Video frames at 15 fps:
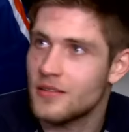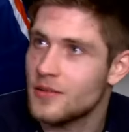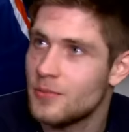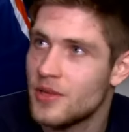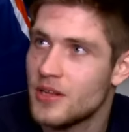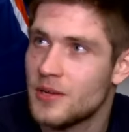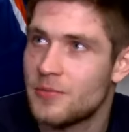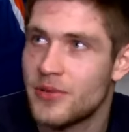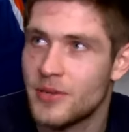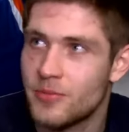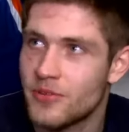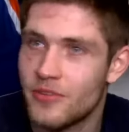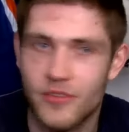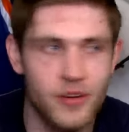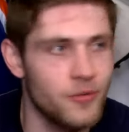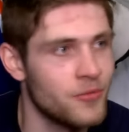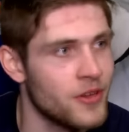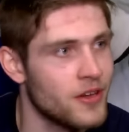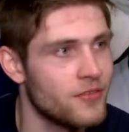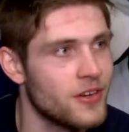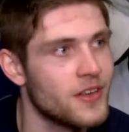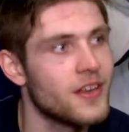a million people around me
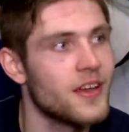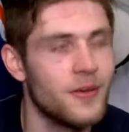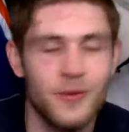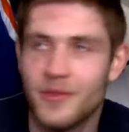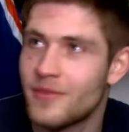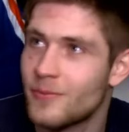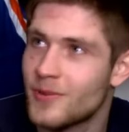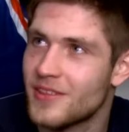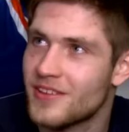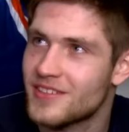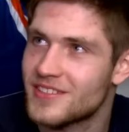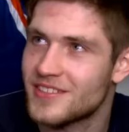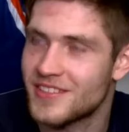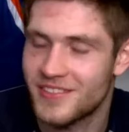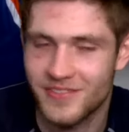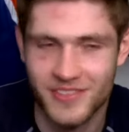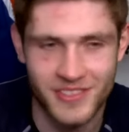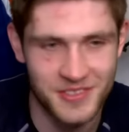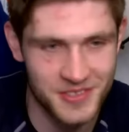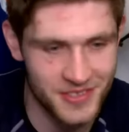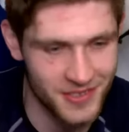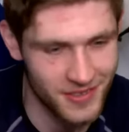every day with his
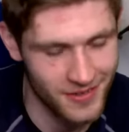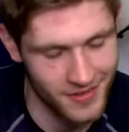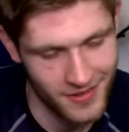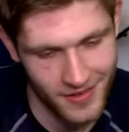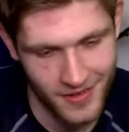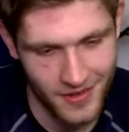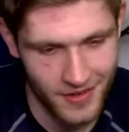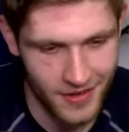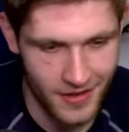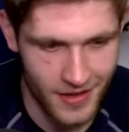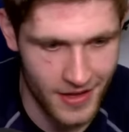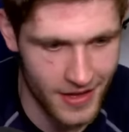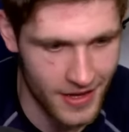interviews, so it's